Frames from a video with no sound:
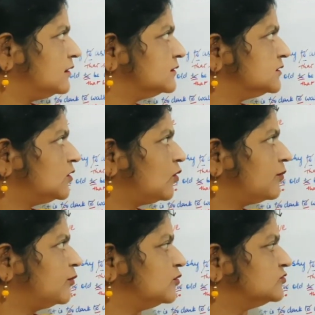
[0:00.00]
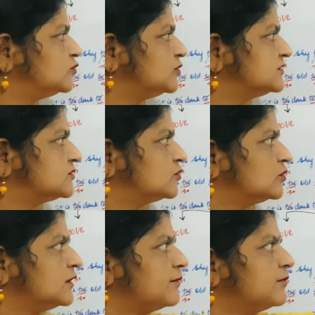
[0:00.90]
Now I move towards
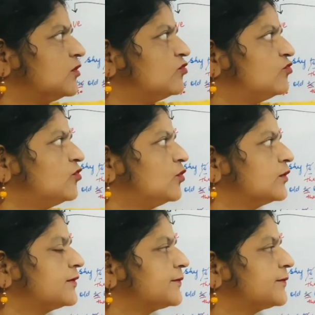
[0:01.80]
rule number 4.